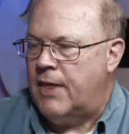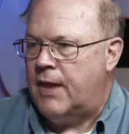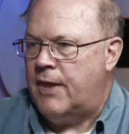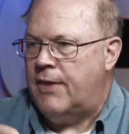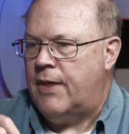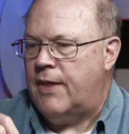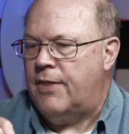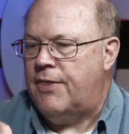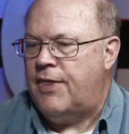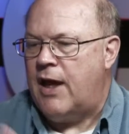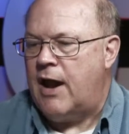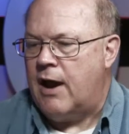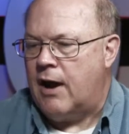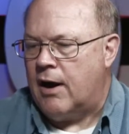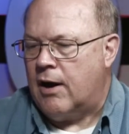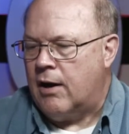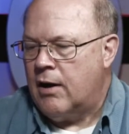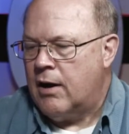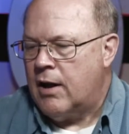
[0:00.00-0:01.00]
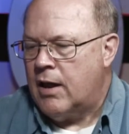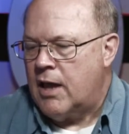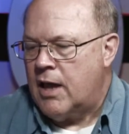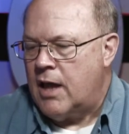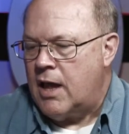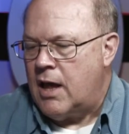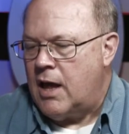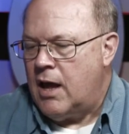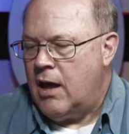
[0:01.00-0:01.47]
That, that there,
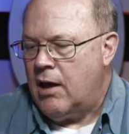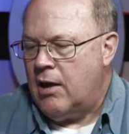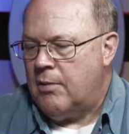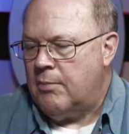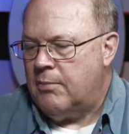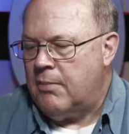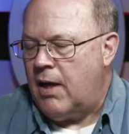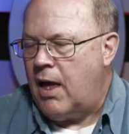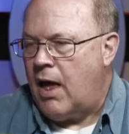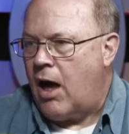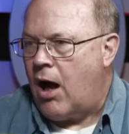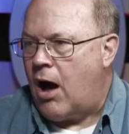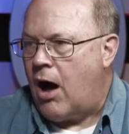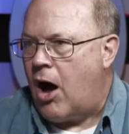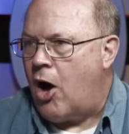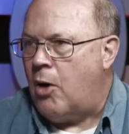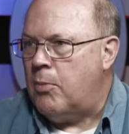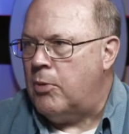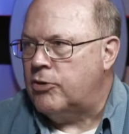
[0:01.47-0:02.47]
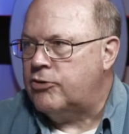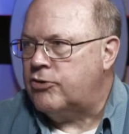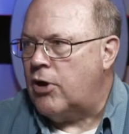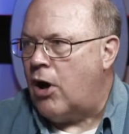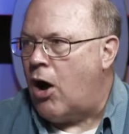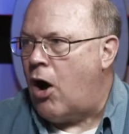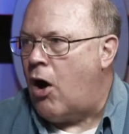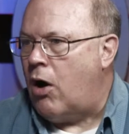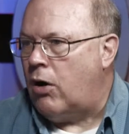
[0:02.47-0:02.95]
um,
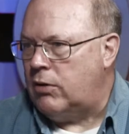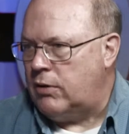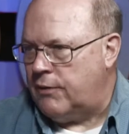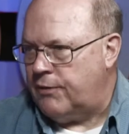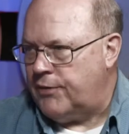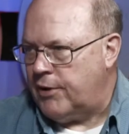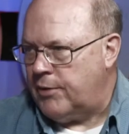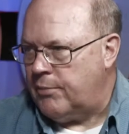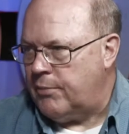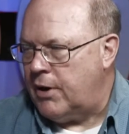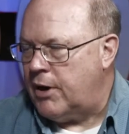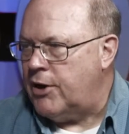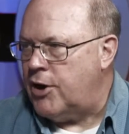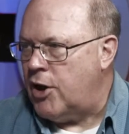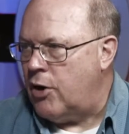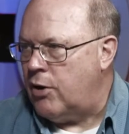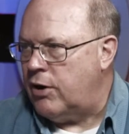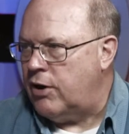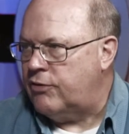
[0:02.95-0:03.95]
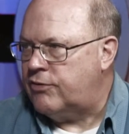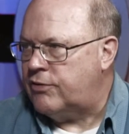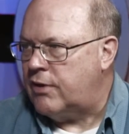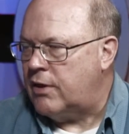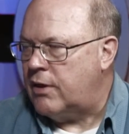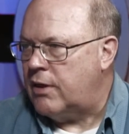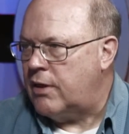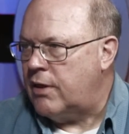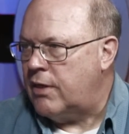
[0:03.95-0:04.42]
almost all of them
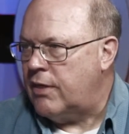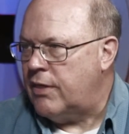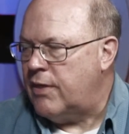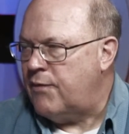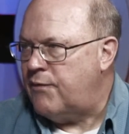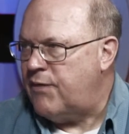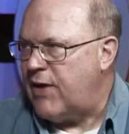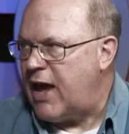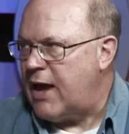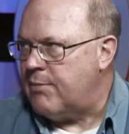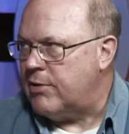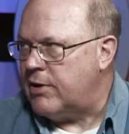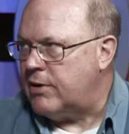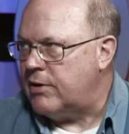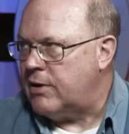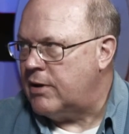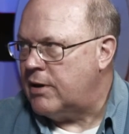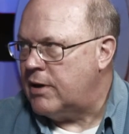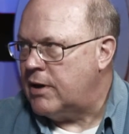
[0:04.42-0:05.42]
noticed the famine